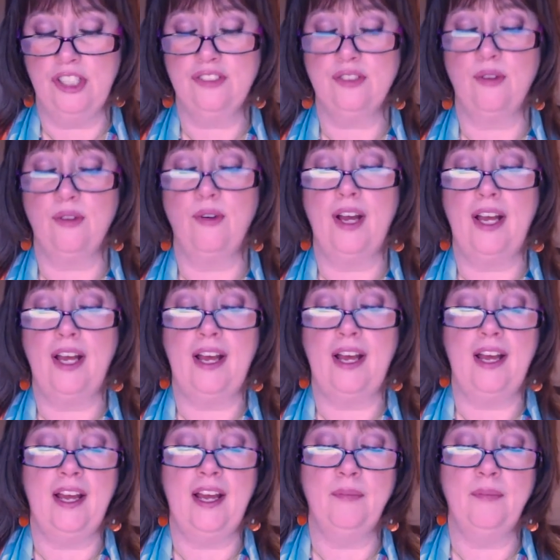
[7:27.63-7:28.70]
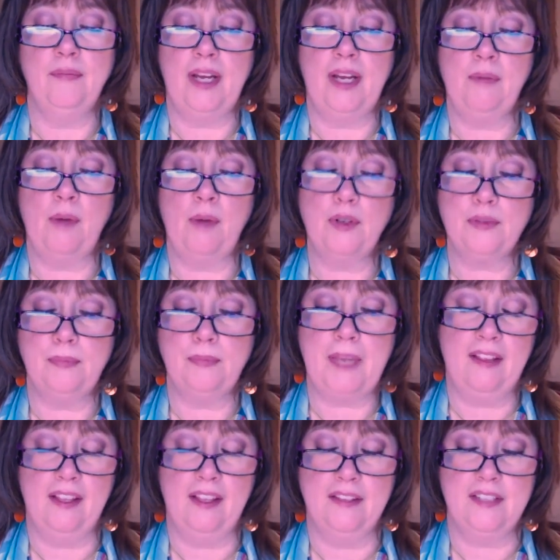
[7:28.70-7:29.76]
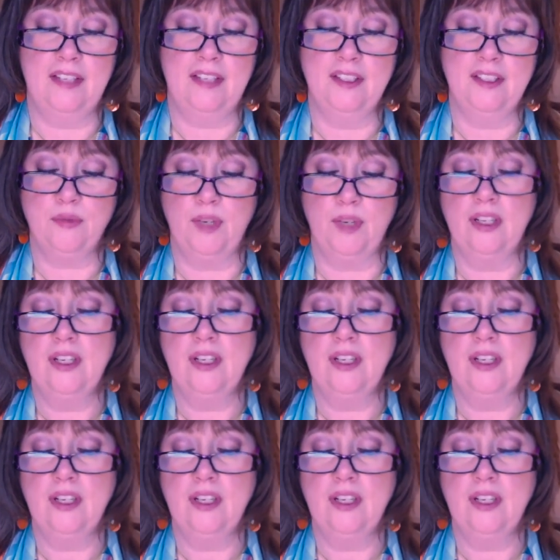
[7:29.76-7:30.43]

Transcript: So I'm almost balanced on this one.